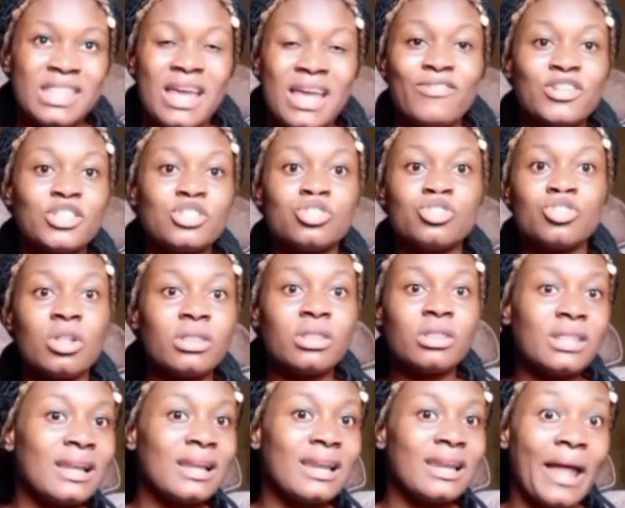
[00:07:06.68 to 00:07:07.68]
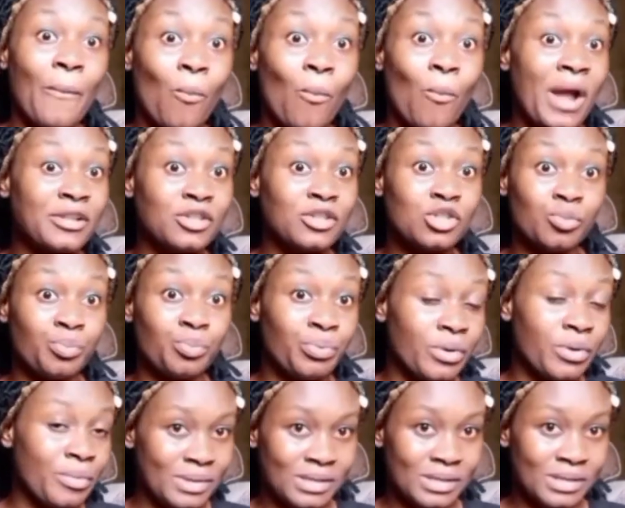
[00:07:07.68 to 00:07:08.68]
There is nothing like white
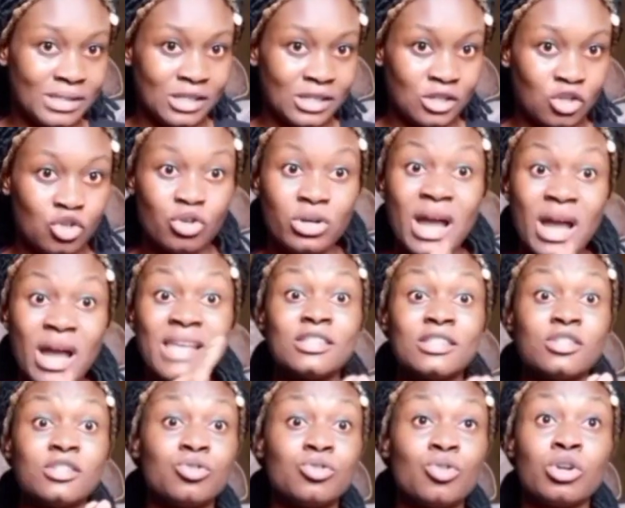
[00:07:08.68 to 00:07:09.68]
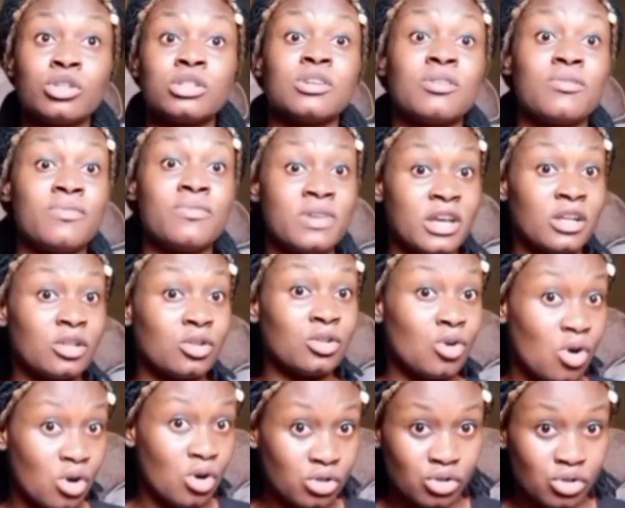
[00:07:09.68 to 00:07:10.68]
supremacy. You guys did not create
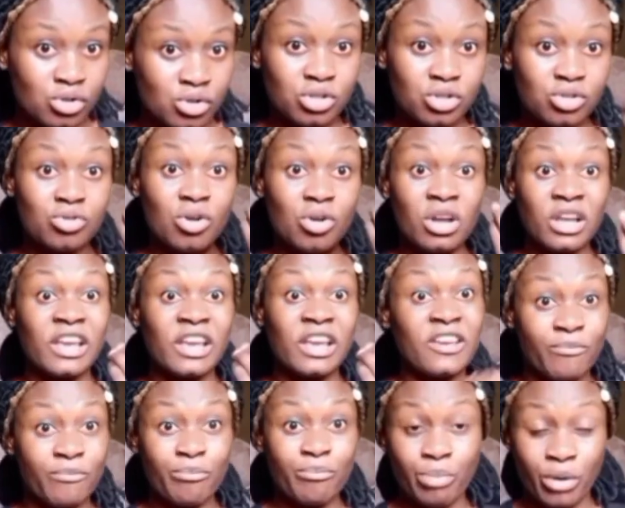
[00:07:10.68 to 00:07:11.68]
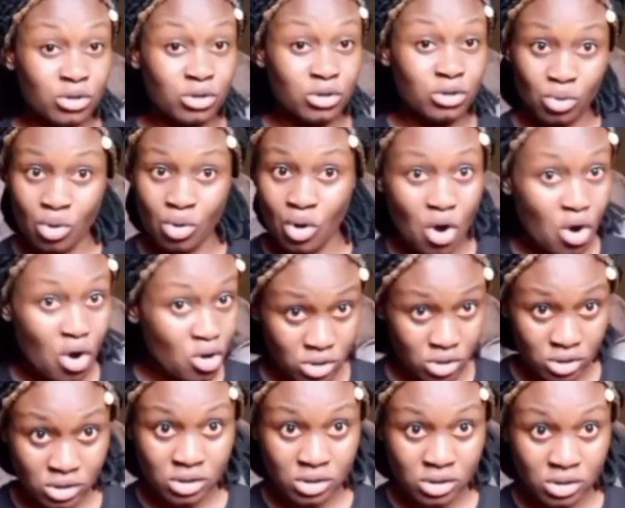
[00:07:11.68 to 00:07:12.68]
us. You did not give birth to
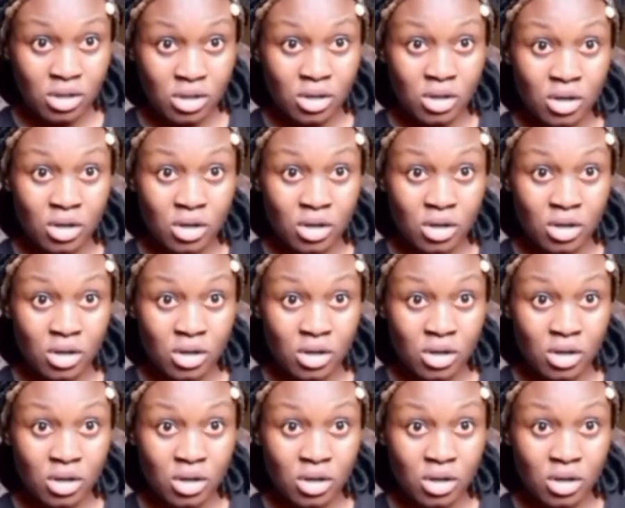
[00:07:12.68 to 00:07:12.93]
us.